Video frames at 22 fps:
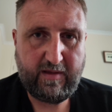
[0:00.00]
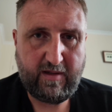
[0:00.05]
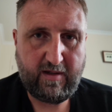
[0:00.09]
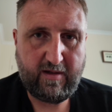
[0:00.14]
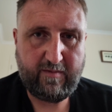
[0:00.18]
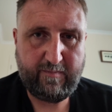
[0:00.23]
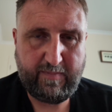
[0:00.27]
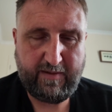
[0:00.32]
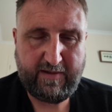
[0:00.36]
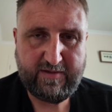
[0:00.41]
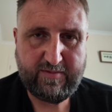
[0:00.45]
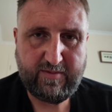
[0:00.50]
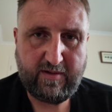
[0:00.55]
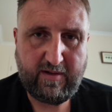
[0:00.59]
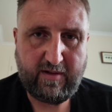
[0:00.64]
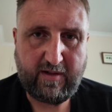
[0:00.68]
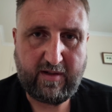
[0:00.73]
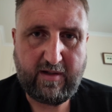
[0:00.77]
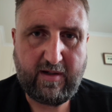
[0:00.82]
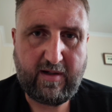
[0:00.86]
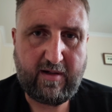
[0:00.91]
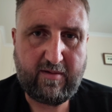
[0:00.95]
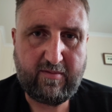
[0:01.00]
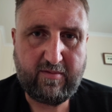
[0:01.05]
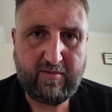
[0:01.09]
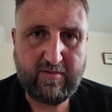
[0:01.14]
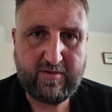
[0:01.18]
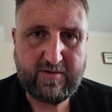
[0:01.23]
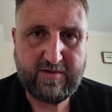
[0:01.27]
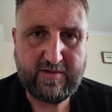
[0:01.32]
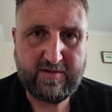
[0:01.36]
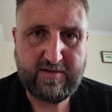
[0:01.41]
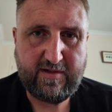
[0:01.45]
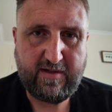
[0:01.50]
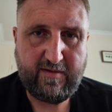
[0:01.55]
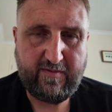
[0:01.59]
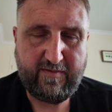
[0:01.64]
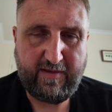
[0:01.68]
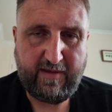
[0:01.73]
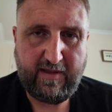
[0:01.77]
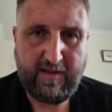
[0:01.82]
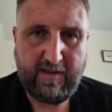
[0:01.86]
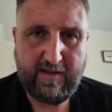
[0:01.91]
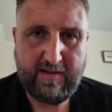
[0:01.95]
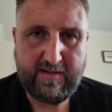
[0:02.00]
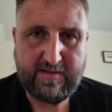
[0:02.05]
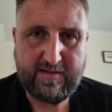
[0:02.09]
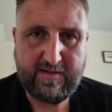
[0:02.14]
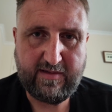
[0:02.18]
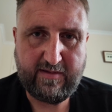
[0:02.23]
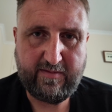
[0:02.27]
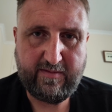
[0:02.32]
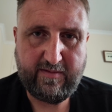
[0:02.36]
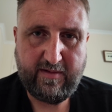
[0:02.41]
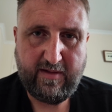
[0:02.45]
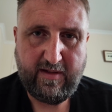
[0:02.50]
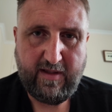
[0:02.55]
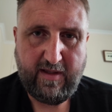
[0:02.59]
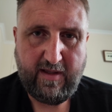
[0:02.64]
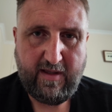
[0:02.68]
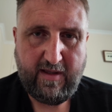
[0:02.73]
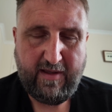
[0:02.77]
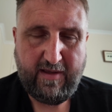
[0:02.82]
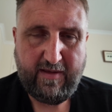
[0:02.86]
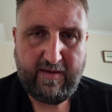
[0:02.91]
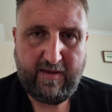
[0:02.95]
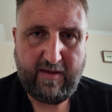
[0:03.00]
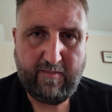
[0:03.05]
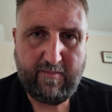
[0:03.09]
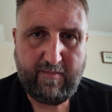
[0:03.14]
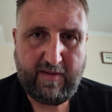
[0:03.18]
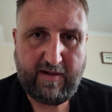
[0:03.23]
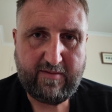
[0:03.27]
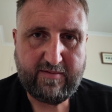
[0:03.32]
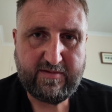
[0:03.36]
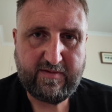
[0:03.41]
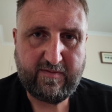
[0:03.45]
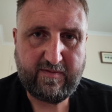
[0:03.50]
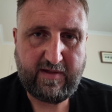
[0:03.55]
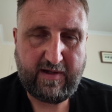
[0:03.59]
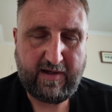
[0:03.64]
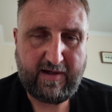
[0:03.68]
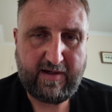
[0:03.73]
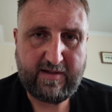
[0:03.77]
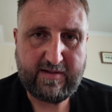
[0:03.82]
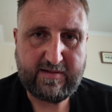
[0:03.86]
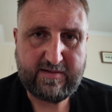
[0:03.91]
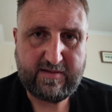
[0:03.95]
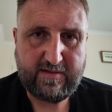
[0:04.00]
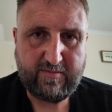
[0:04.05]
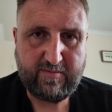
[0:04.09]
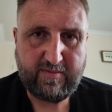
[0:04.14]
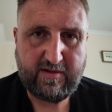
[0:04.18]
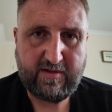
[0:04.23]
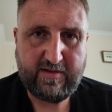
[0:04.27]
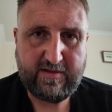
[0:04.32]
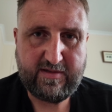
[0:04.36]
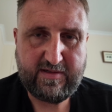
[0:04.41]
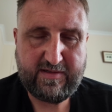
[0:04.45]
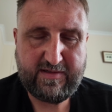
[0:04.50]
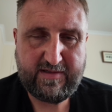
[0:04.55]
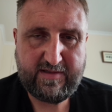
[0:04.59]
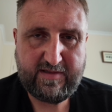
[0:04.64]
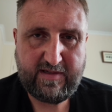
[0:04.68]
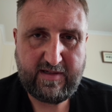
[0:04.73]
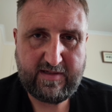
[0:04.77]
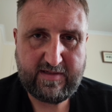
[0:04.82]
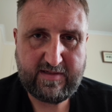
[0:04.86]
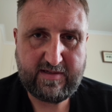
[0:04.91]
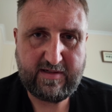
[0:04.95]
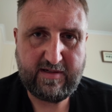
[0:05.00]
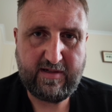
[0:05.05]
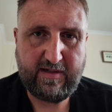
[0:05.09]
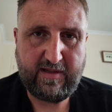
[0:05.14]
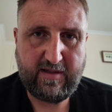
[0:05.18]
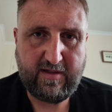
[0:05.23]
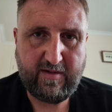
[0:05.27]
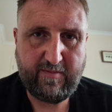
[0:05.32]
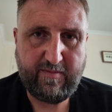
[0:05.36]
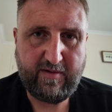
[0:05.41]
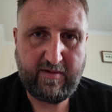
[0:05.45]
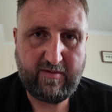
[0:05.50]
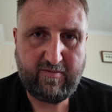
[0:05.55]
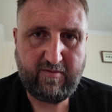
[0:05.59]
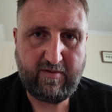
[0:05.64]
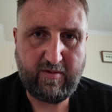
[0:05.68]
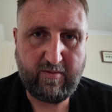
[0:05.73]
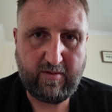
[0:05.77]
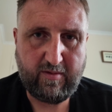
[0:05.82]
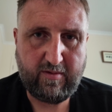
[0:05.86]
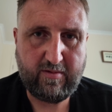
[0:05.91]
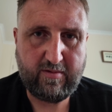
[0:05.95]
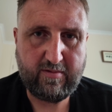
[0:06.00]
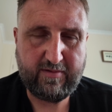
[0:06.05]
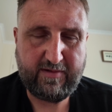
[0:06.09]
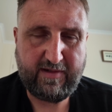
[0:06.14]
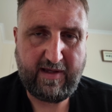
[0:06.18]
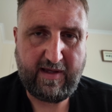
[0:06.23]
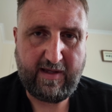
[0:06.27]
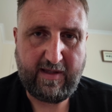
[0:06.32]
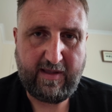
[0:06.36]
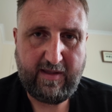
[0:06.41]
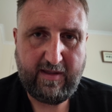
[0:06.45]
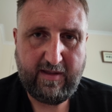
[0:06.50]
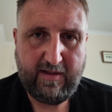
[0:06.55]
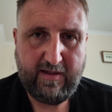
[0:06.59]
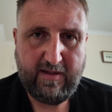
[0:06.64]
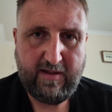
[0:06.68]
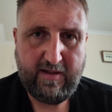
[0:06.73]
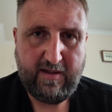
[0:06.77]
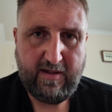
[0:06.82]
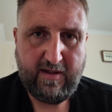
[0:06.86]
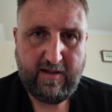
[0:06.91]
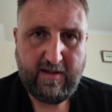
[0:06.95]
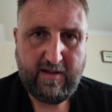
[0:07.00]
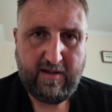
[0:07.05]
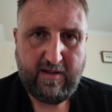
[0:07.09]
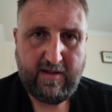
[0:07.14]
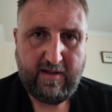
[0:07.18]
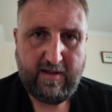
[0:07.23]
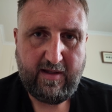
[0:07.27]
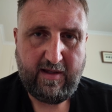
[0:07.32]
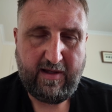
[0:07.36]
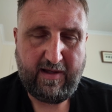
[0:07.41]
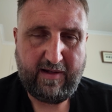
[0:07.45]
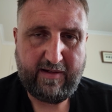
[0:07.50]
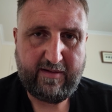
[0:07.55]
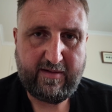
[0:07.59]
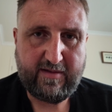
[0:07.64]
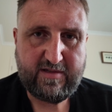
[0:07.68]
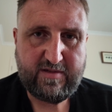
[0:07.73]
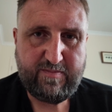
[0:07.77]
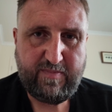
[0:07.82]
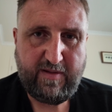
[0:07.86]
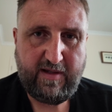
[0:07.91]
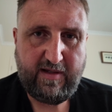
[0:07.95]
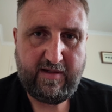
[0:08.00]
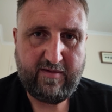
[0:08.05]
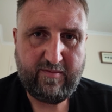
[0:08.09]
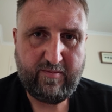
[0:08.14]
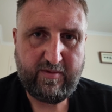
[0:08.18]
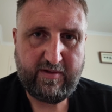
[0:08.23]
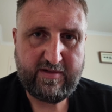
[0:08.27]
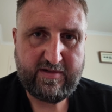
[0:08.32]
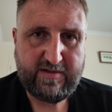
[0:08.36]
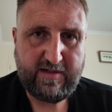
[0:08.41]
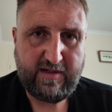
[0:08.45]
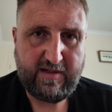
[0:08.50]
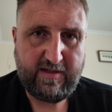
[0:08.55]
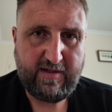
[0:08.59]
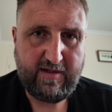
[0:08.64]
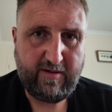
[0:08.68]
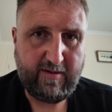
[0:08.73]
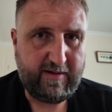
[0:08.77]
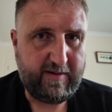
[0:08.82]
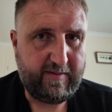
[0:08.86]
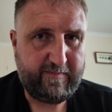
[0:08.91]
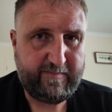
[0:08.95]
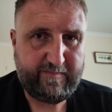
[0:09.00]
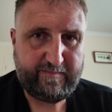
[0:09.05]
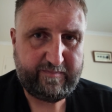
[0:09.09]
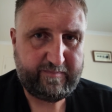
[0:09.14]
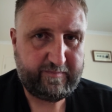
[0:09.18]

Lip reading: I've been to a lot of car auctions over the years, and the amount of cars that were consistently coming through all day, and the speed in which they do it,